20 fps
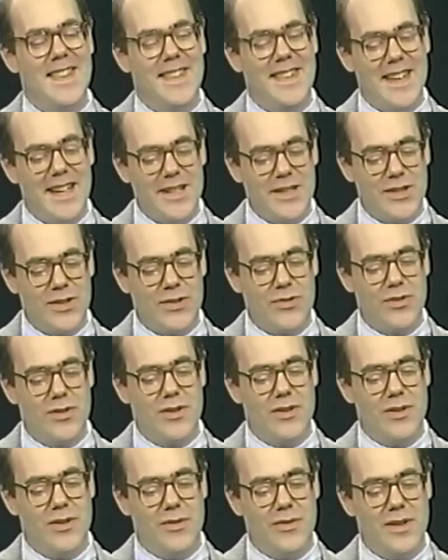That's
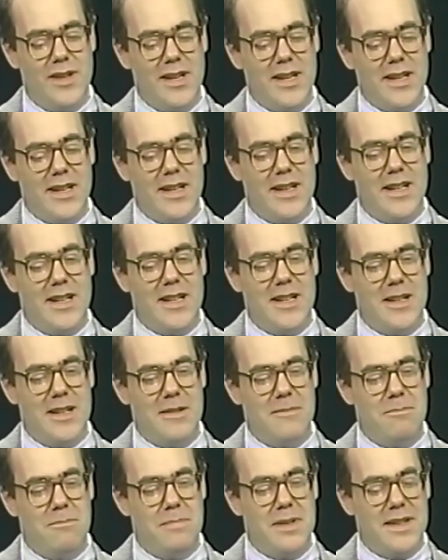true,
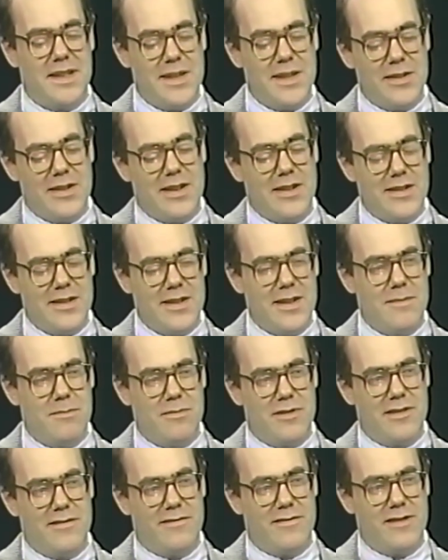but there are a number